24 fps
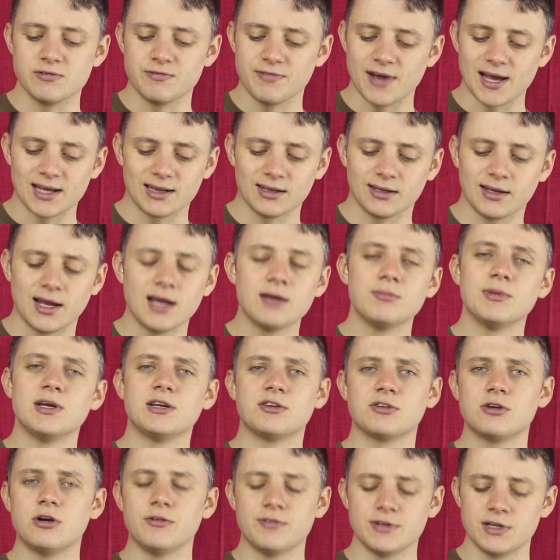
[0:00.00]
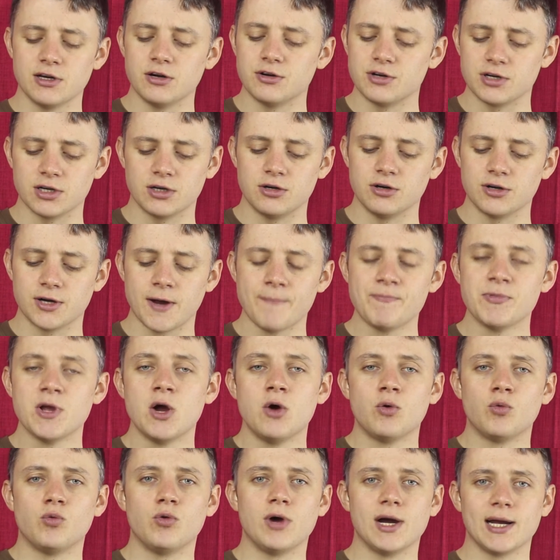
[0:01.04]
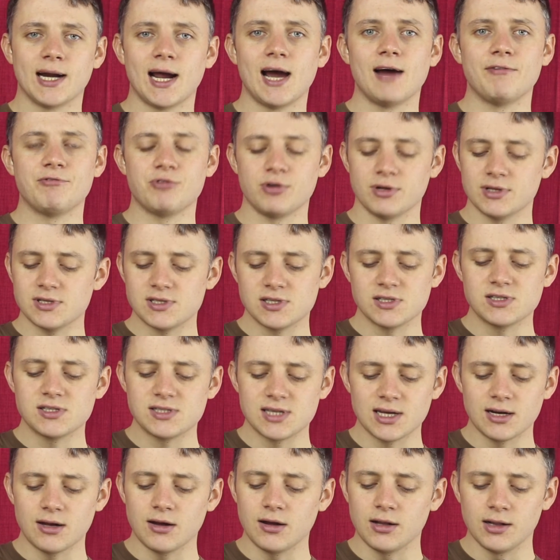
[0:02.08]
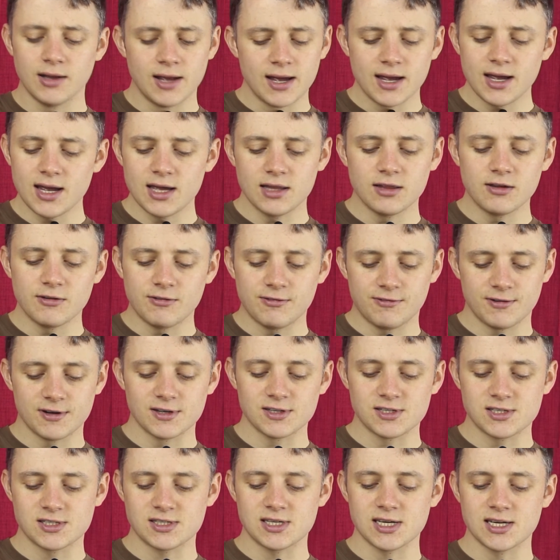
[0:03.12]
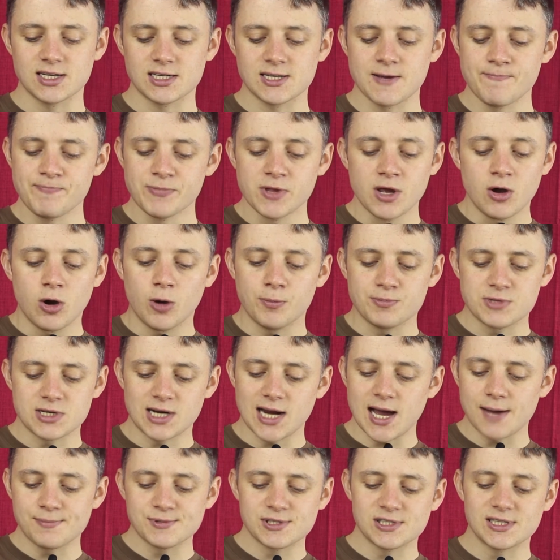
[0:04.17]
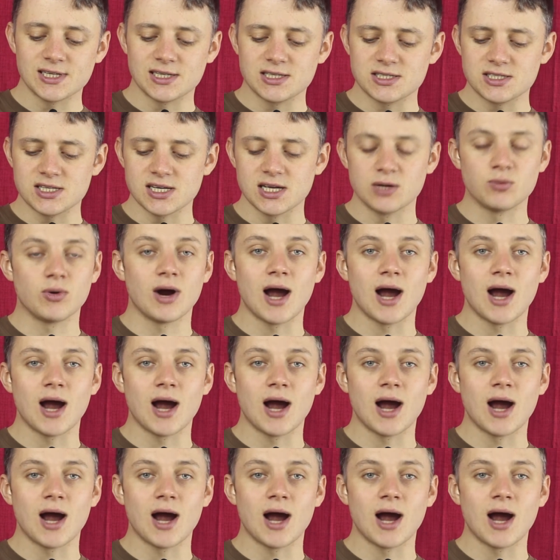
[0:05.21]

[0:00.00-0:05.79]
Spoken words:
Vettel came in to cover the undercut right after, and this is still all in the first stint up to lap 16 where